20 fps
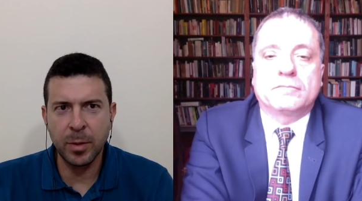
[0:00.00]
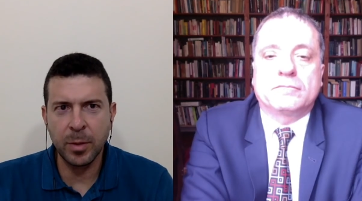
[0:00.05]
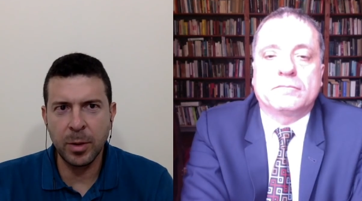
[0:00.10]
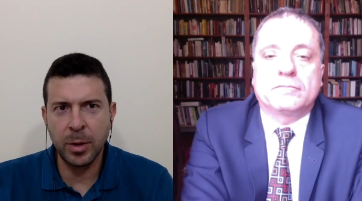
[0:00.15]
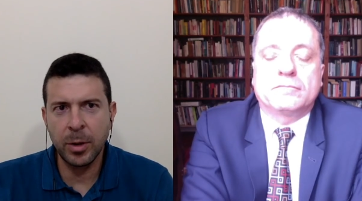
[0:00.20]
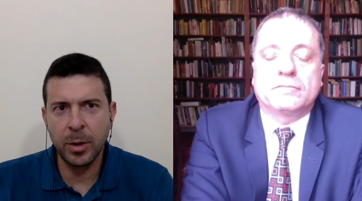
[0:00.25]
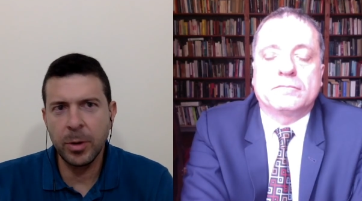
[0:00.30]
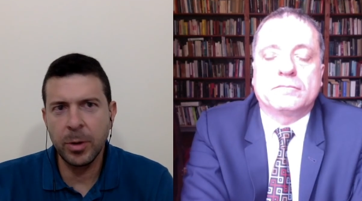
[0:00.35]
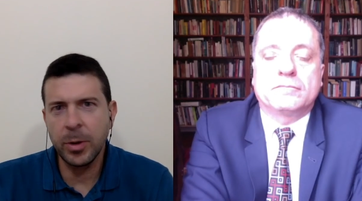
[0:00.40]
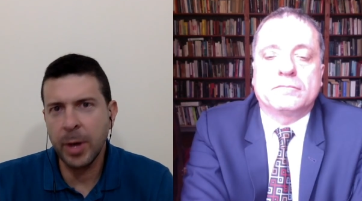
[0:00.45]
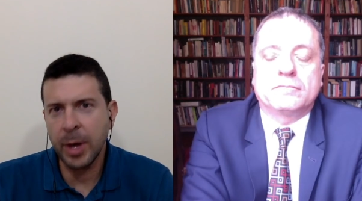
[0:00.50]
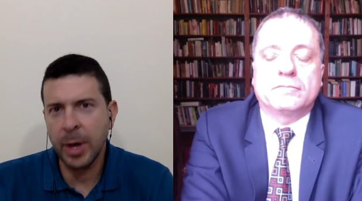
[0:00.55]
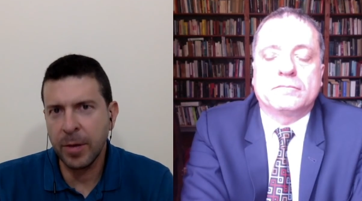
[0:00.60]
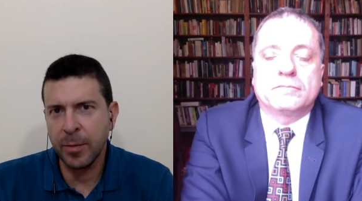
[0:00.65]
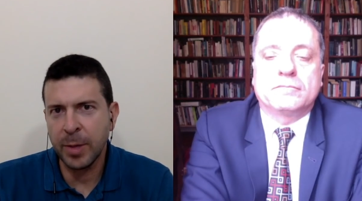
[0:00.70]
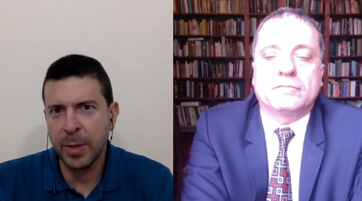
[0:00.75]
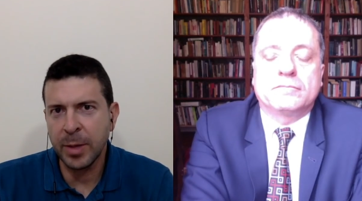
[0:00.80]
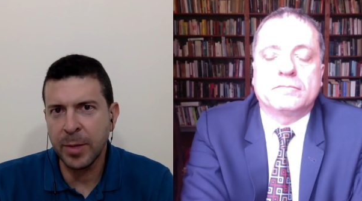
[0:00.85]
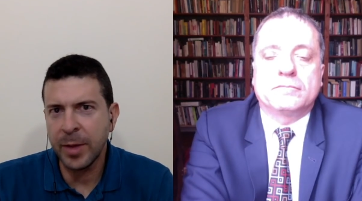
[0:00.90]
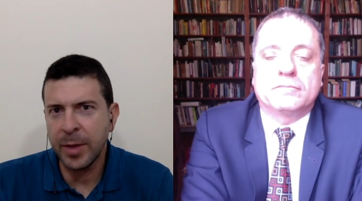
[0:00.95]
Speaker 1: here you have
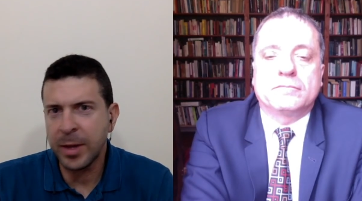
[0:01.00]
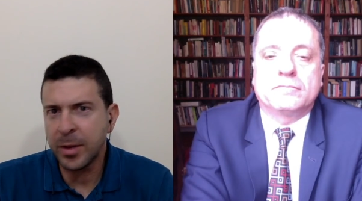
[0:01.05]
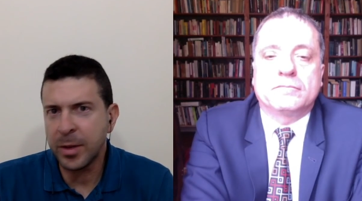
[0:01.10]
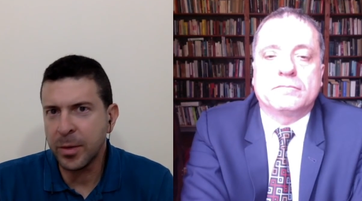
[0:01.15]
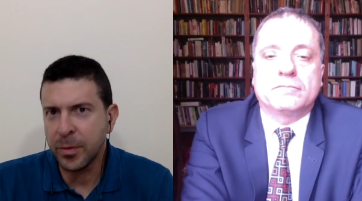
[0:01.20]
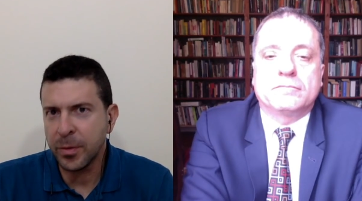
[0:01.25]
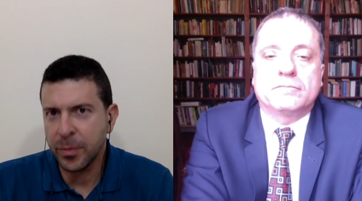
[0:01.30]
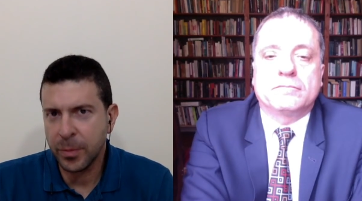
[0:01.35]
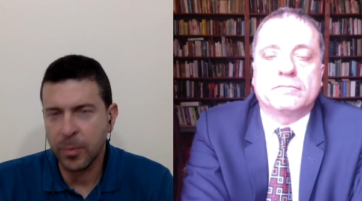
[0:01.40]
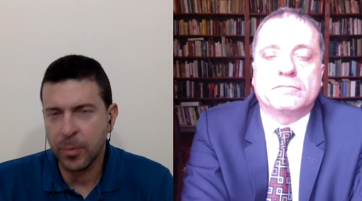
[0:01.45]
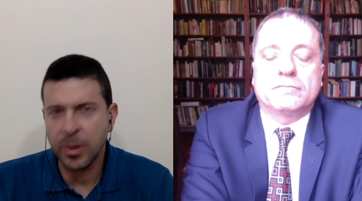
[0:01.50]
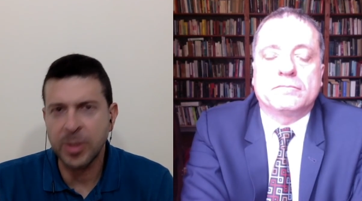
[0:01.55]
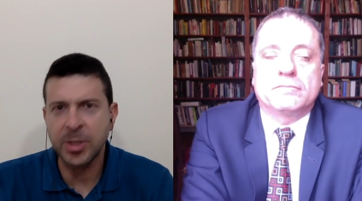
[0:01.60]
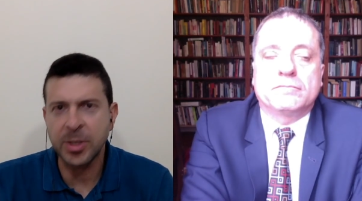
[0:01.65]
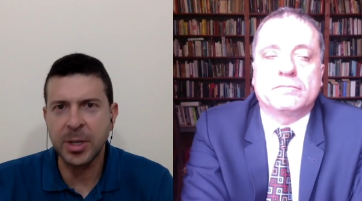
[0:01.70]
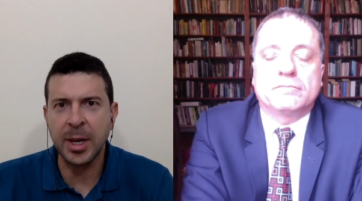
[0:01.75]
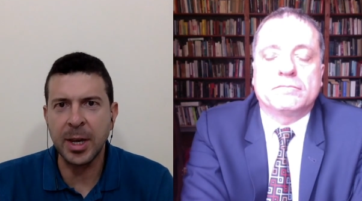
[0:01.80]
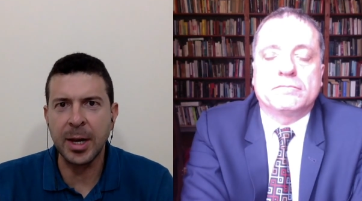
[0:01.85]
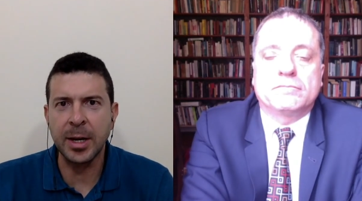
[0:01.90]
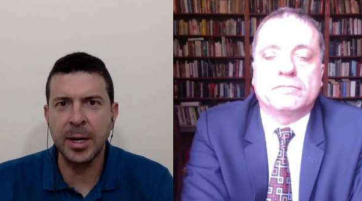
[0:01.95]
Medvedev once
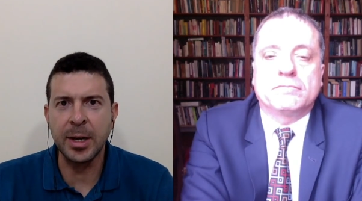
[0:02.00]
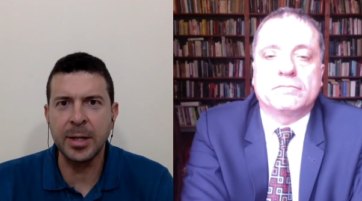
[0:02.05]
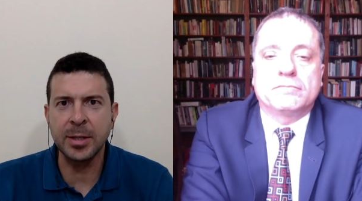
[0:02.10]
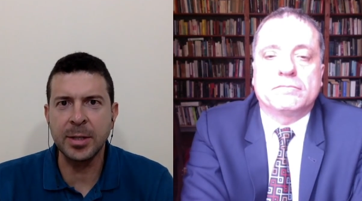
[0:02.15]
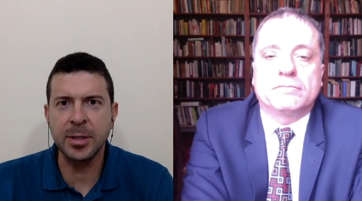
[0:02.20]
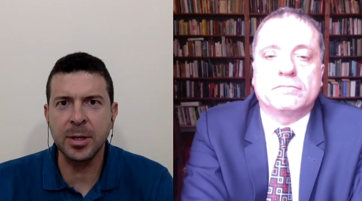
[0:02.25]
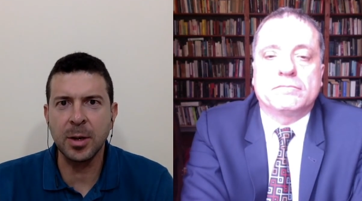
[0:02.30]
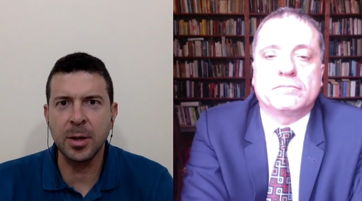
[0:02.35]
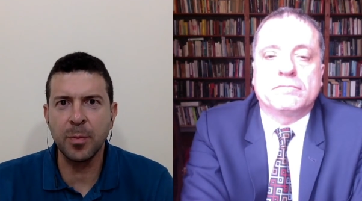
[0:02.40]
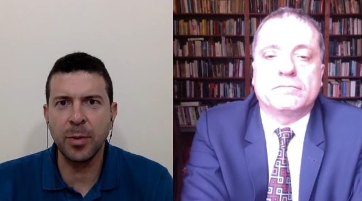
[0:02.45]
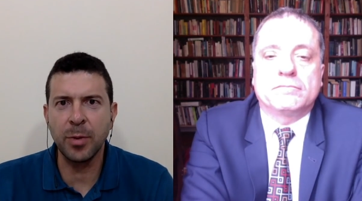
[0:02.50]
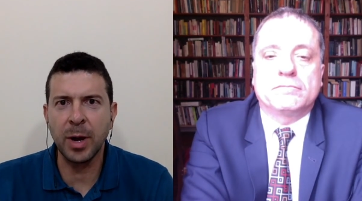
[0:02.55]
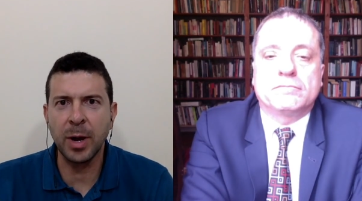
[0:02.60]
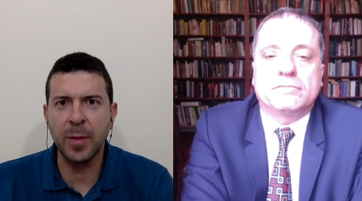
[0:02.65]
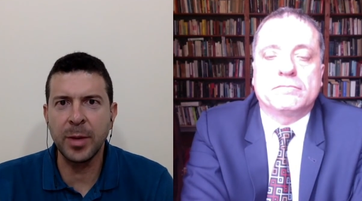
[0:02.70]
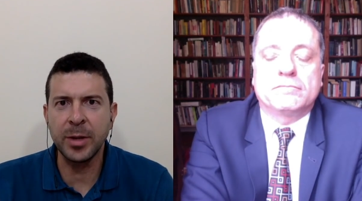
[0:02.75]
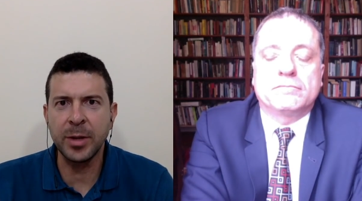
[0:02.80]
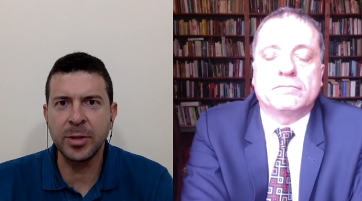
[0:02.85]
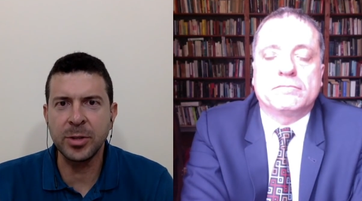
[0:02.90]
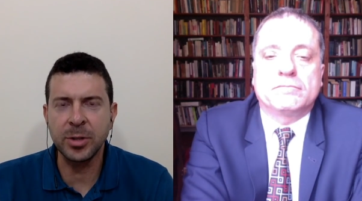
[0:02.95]
again as prime
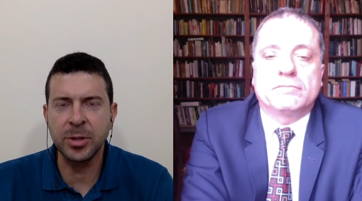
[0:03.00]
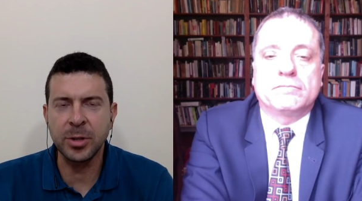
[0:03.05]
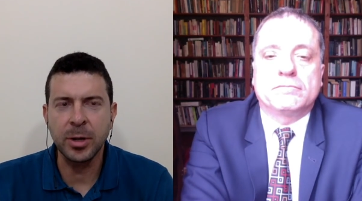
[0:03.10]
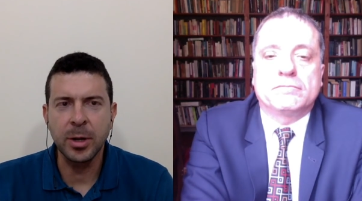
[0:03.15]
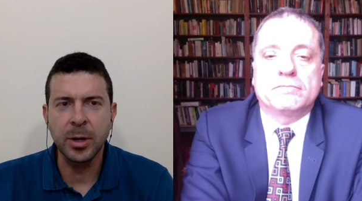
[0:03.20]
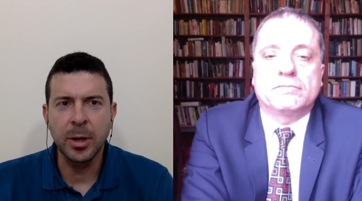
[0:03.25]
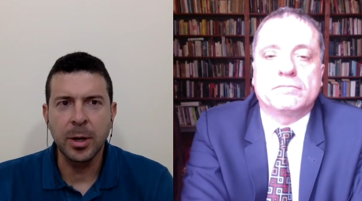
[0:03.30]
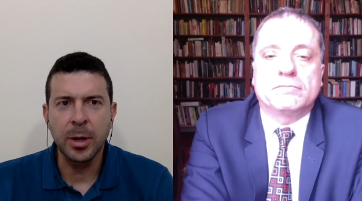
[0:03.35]
minister.